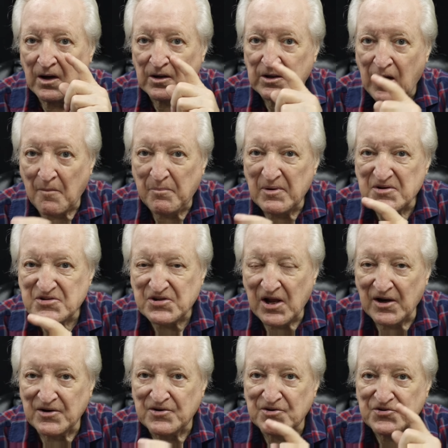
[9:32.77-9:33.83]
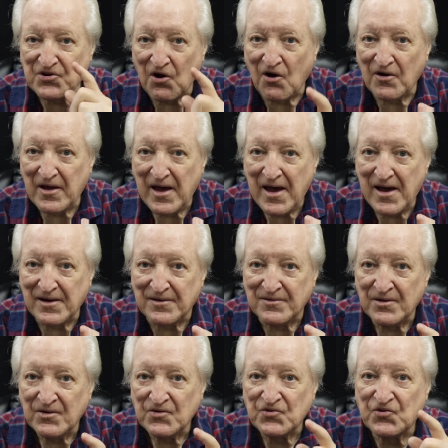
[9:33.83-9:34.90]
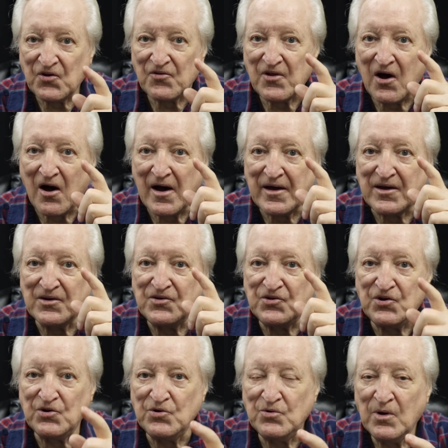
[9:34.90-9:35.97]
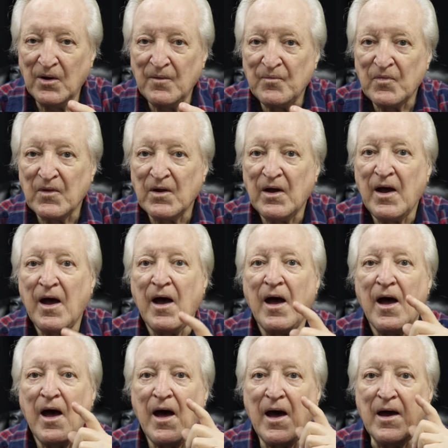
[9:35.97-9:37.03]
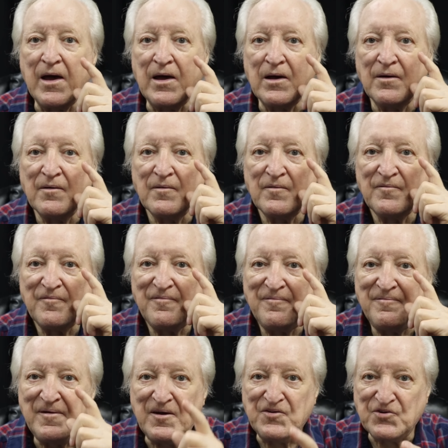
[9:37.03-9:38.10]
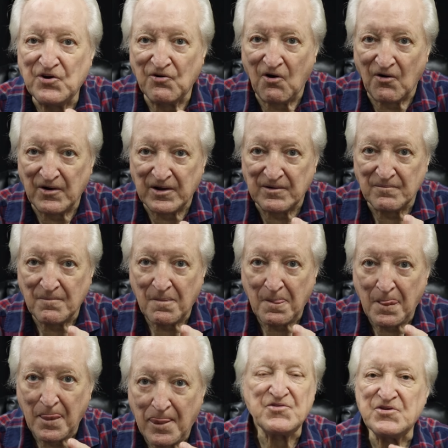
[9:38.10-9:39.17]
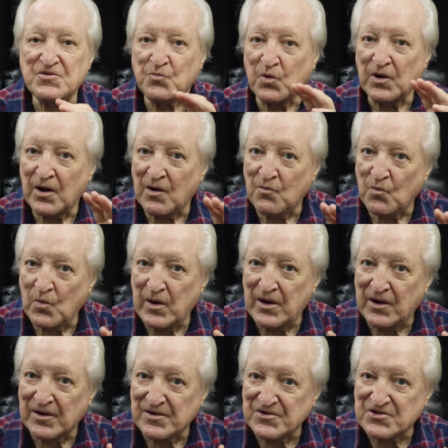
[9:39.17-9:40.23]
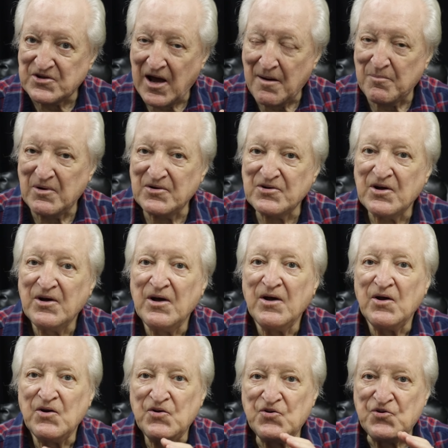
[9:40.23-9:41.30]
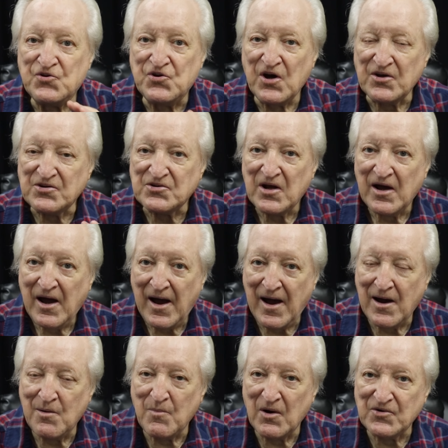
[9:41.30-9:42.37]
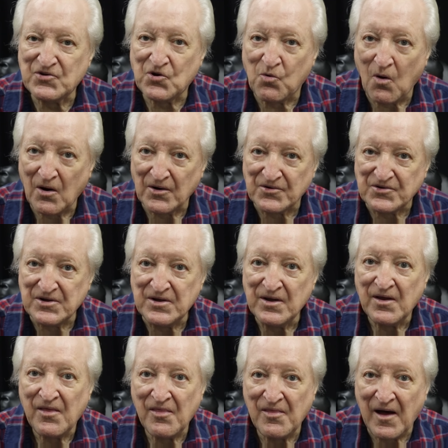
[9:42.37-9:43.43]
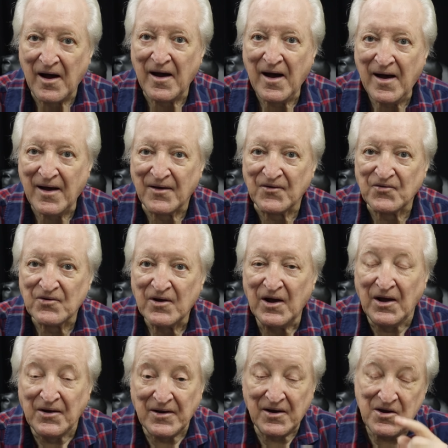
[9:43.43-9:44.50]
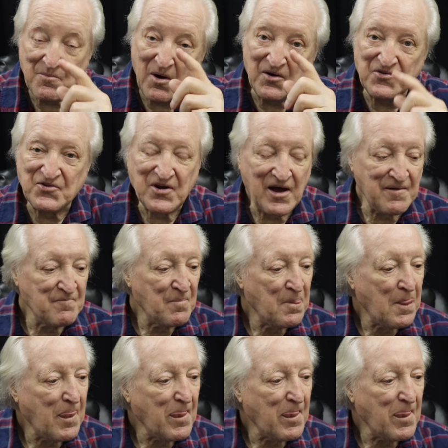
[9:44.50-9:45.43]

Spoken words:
a couple of cylinders on a head so that I can do a feature on it. And we can establish just how much quality that has. Now you might say,